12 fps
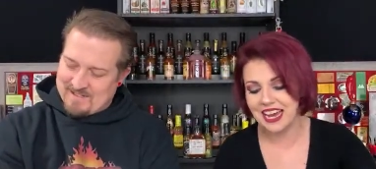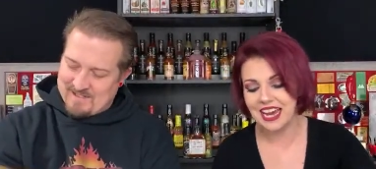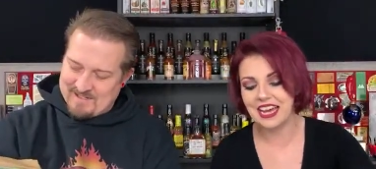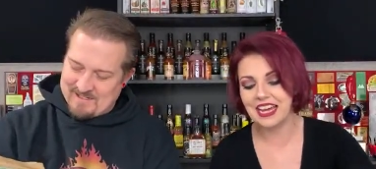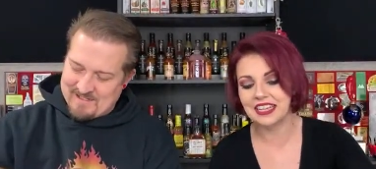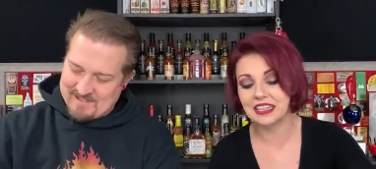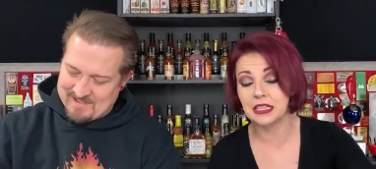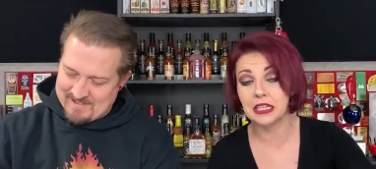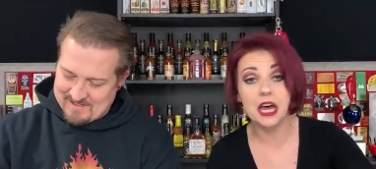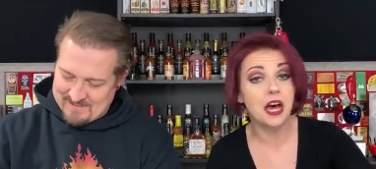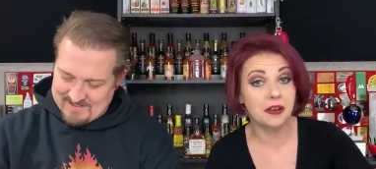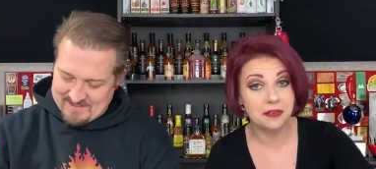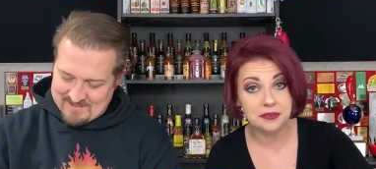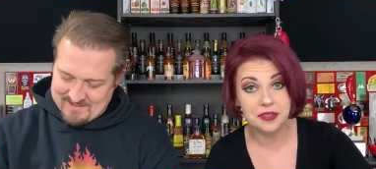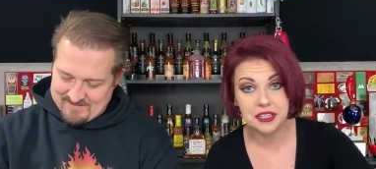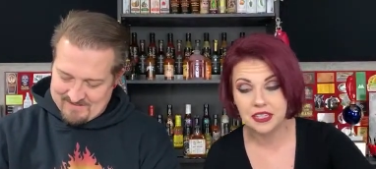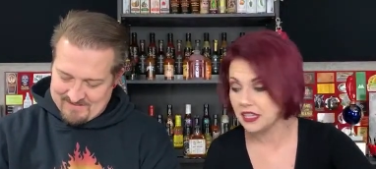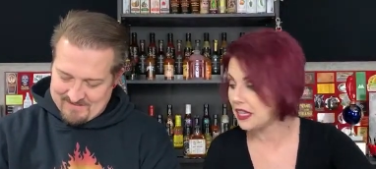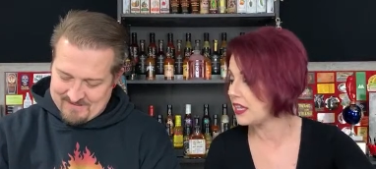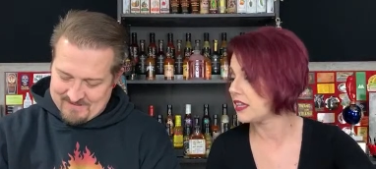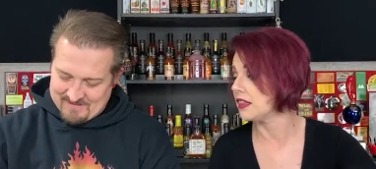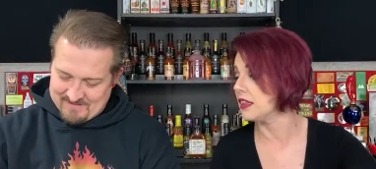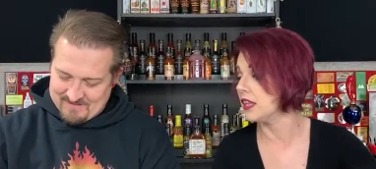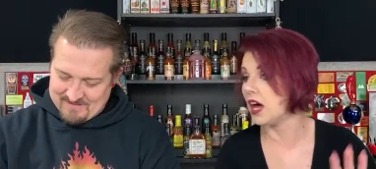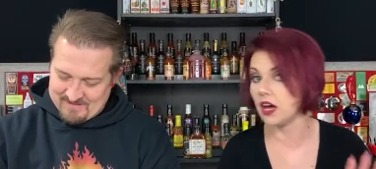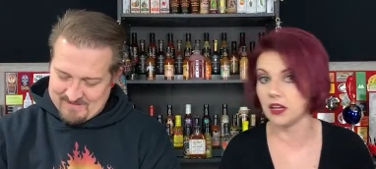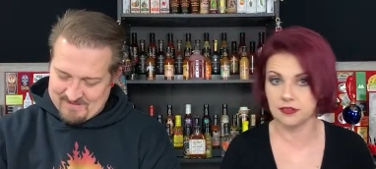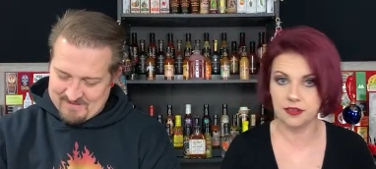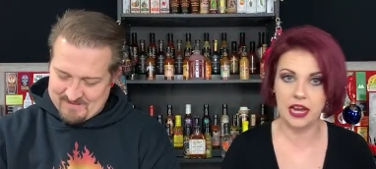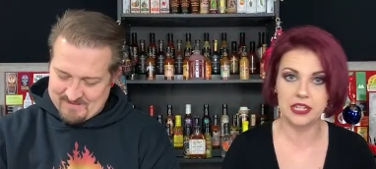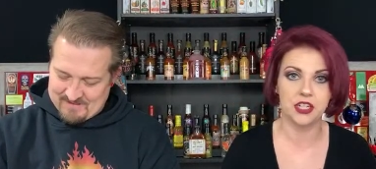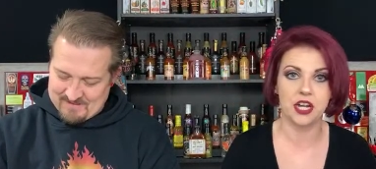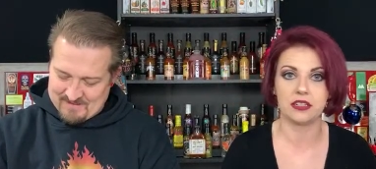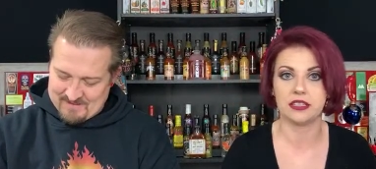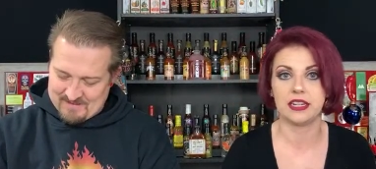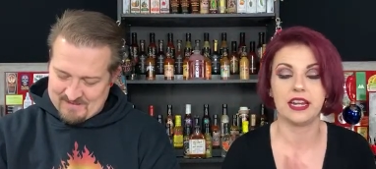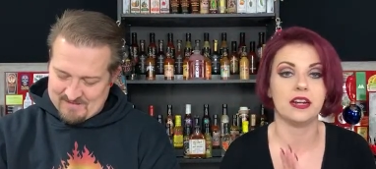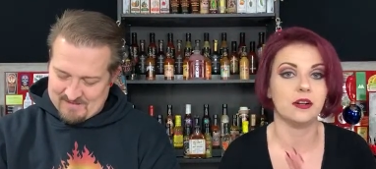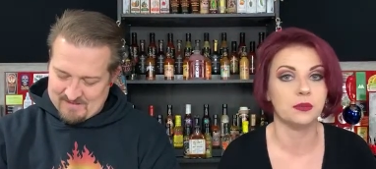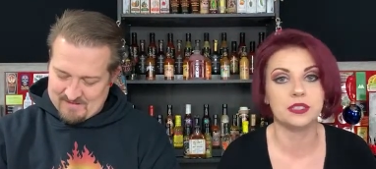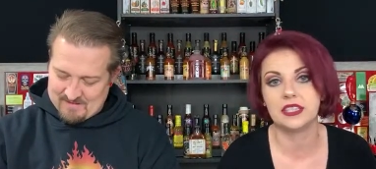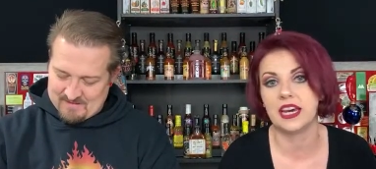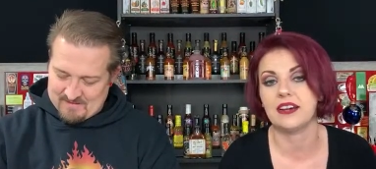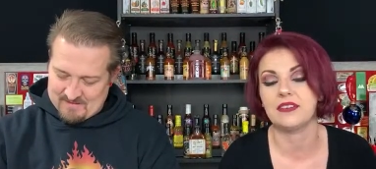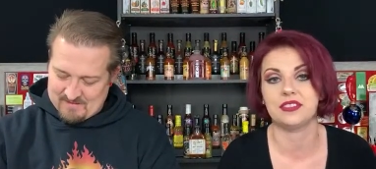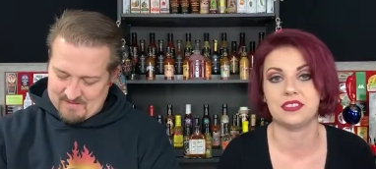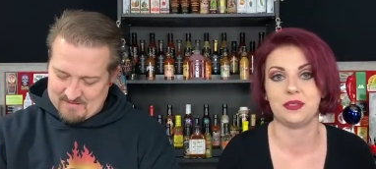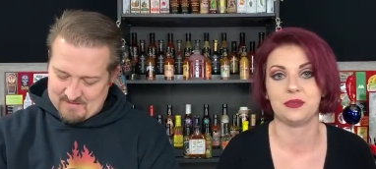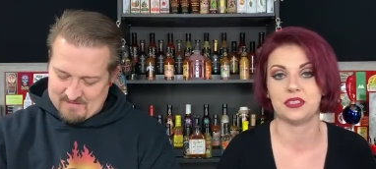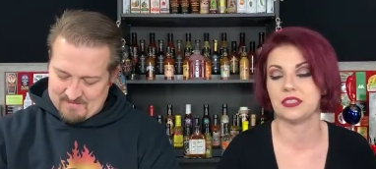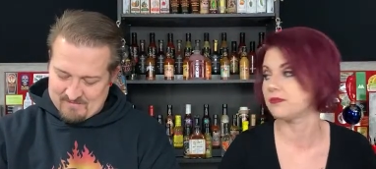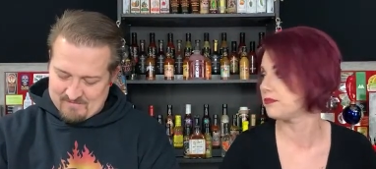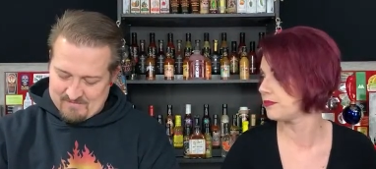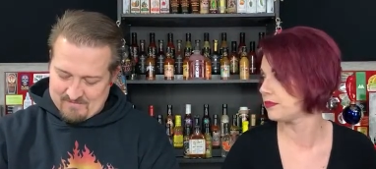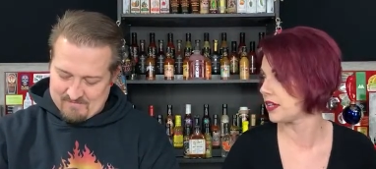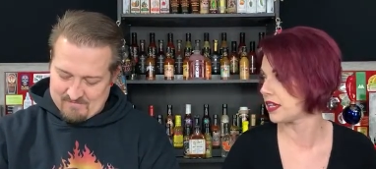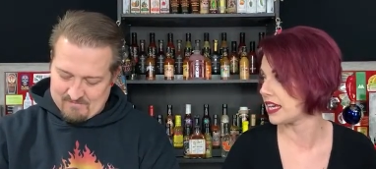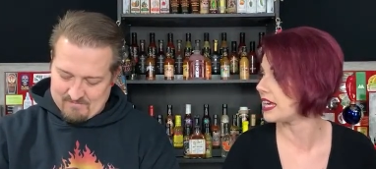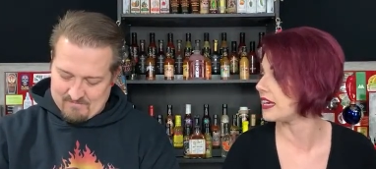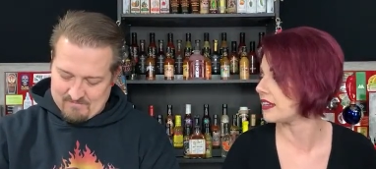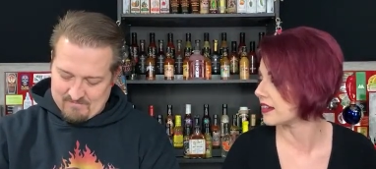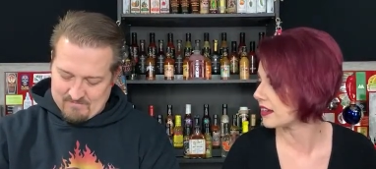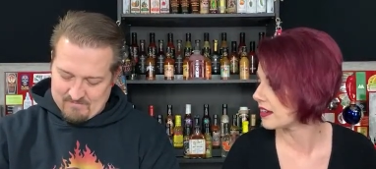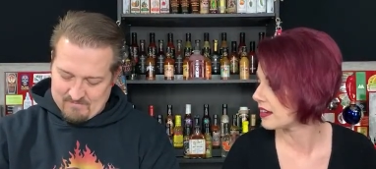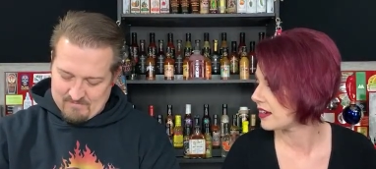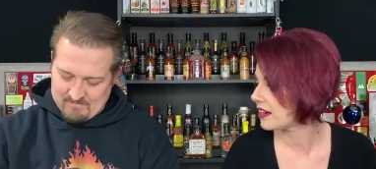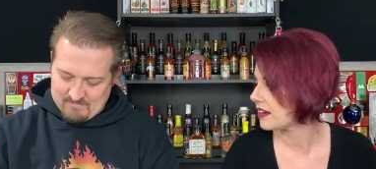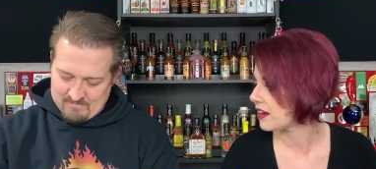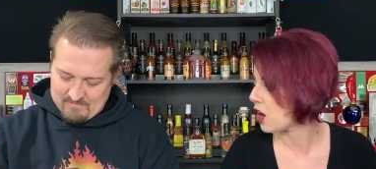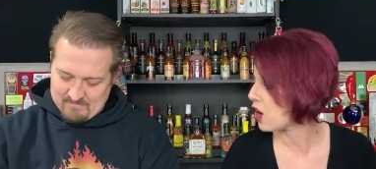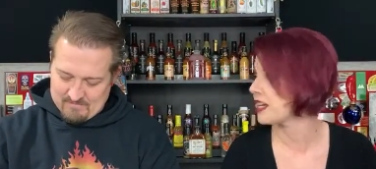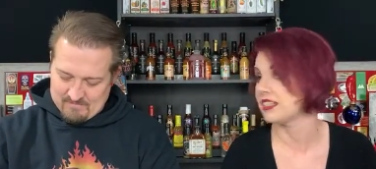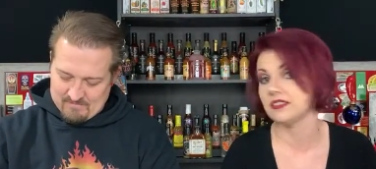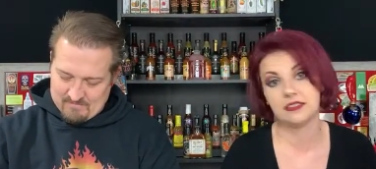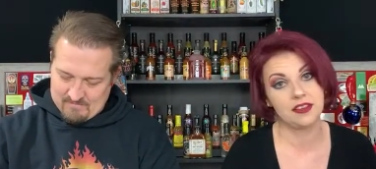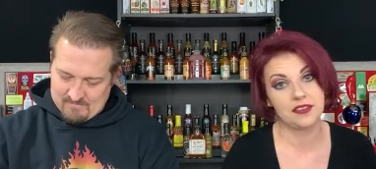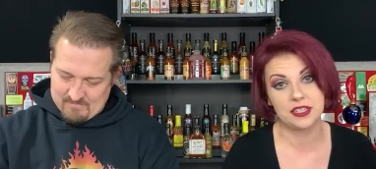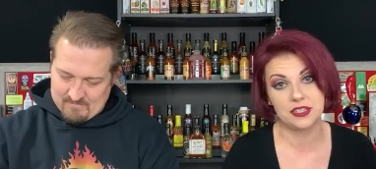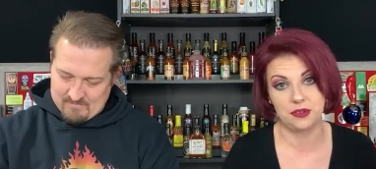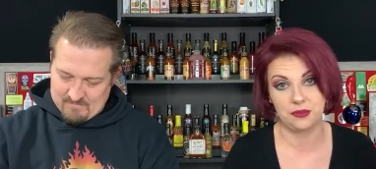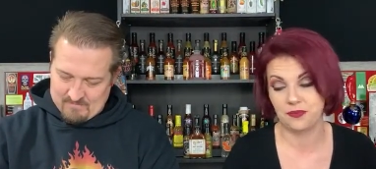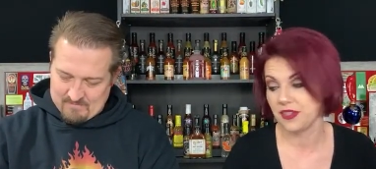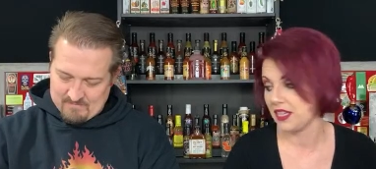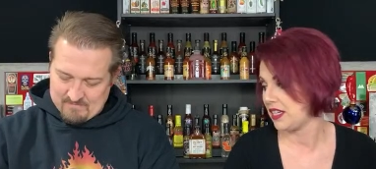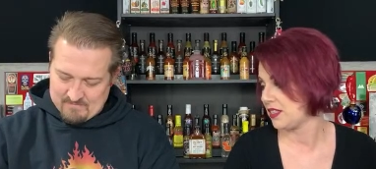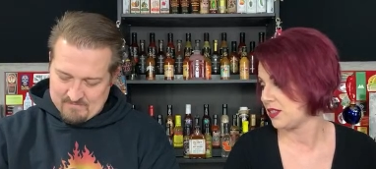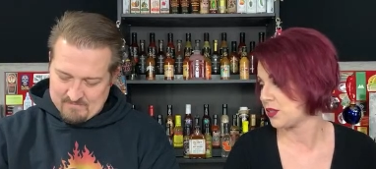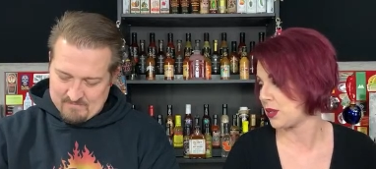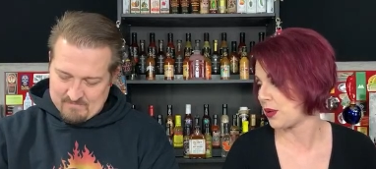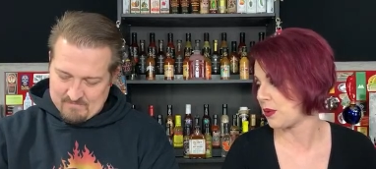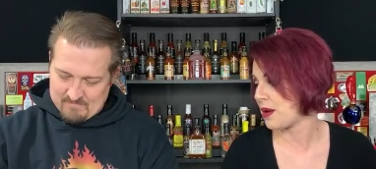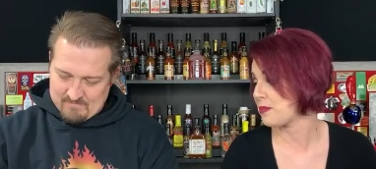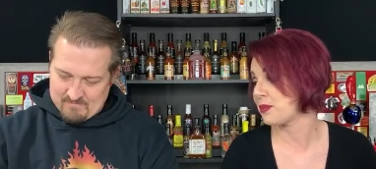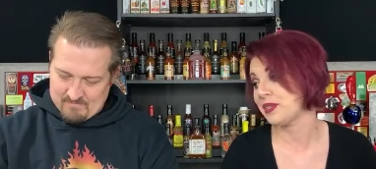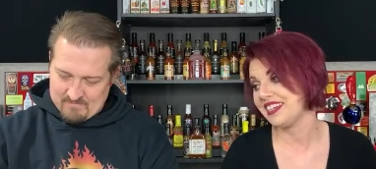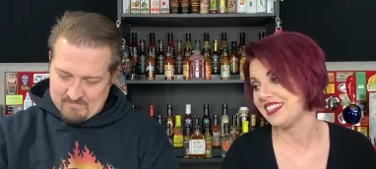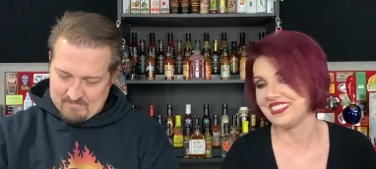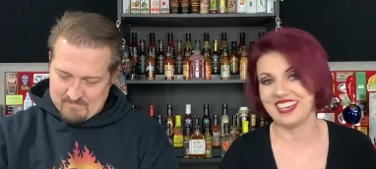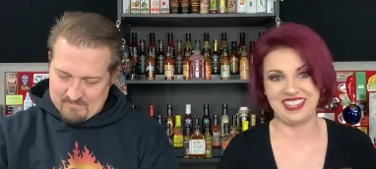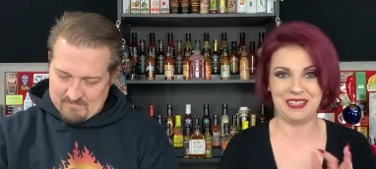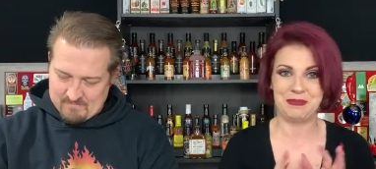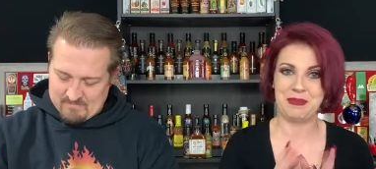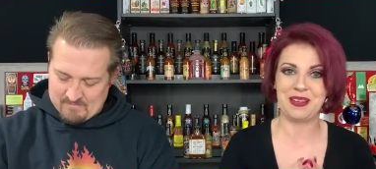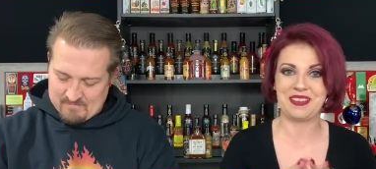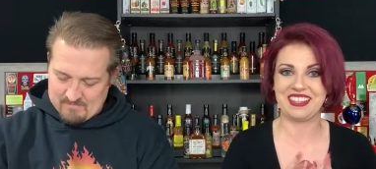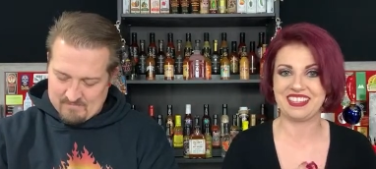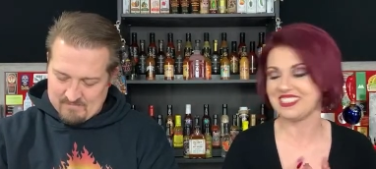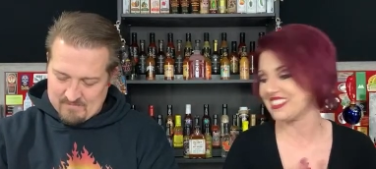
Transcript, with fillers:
Speaker 1: I love, love hot chocolate. I always have since I was a, a kid. Our kids love it too. So I'm really excited about this.